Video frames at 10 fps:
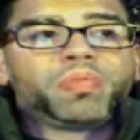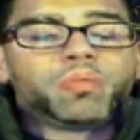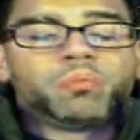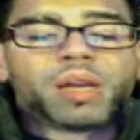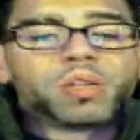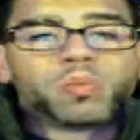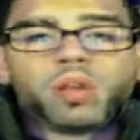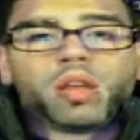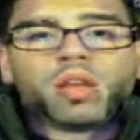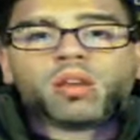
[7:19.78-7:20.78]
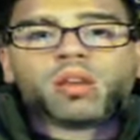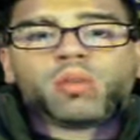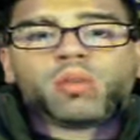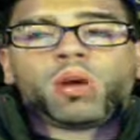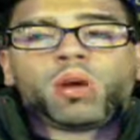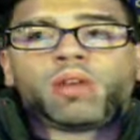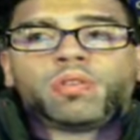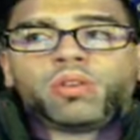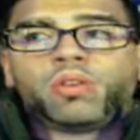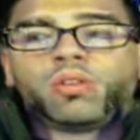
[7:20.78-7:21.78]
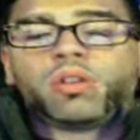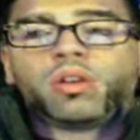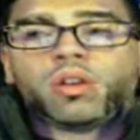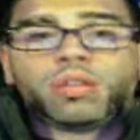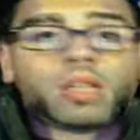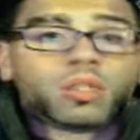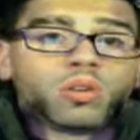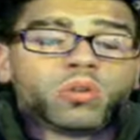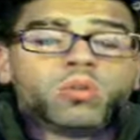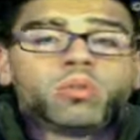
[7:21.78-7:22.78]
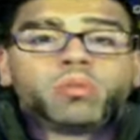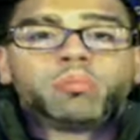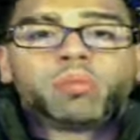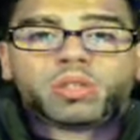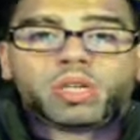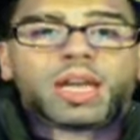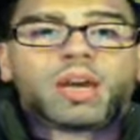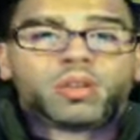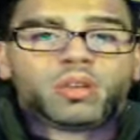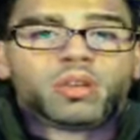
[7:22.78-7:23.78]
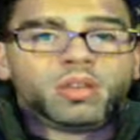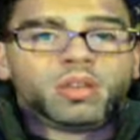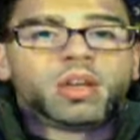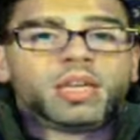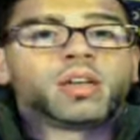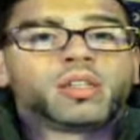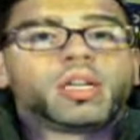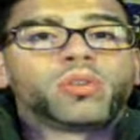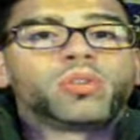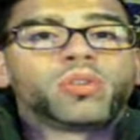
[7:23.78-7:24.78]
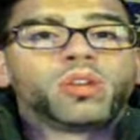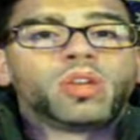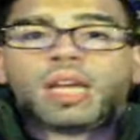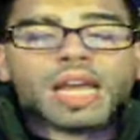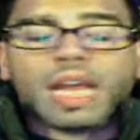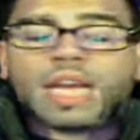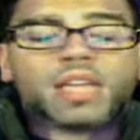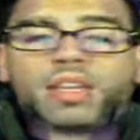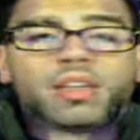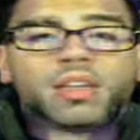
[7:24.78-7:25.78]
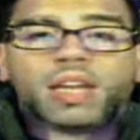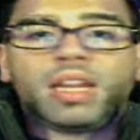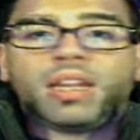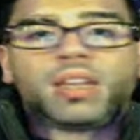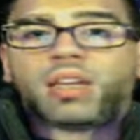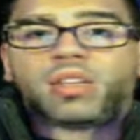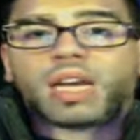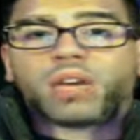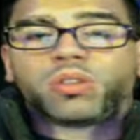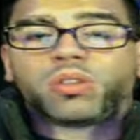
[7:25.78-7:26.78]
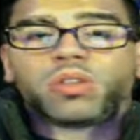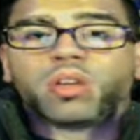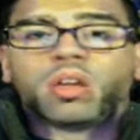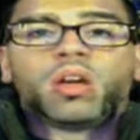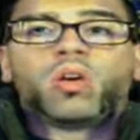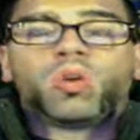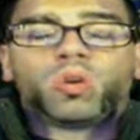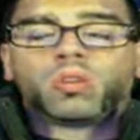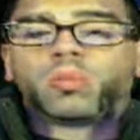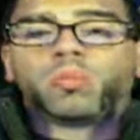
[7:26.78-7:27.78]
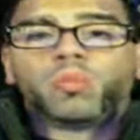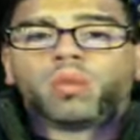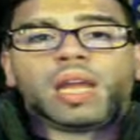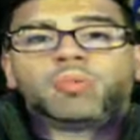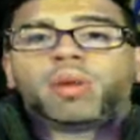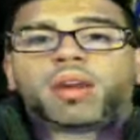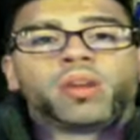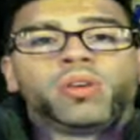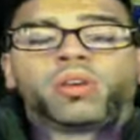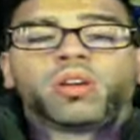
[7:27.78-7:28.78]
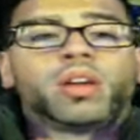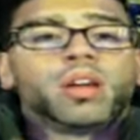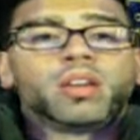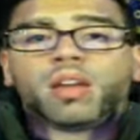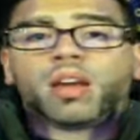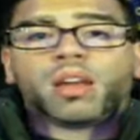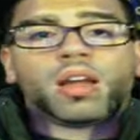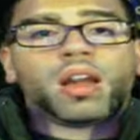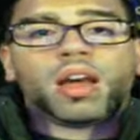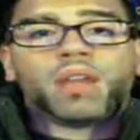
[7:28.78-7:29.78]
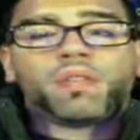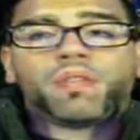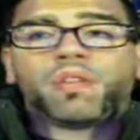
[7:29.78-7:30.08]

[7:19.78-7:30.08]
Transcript: bashment and what have you, that's cool. But check out Dirty Dutch House. Any Dutch house, awesome. Laid Back Luke, Dada Life,